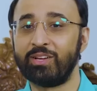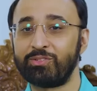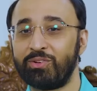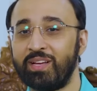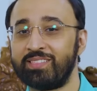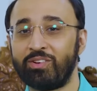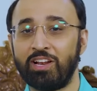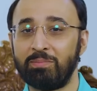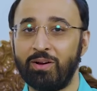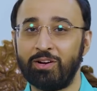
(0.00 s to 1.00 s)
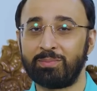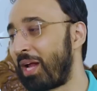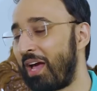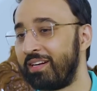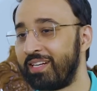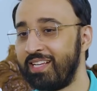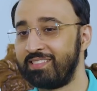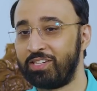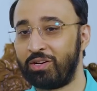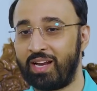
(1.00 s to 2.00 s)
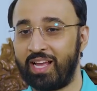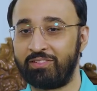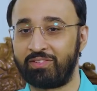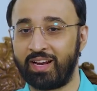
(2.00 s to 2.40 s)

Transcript: No, so it's all about priorities in your life,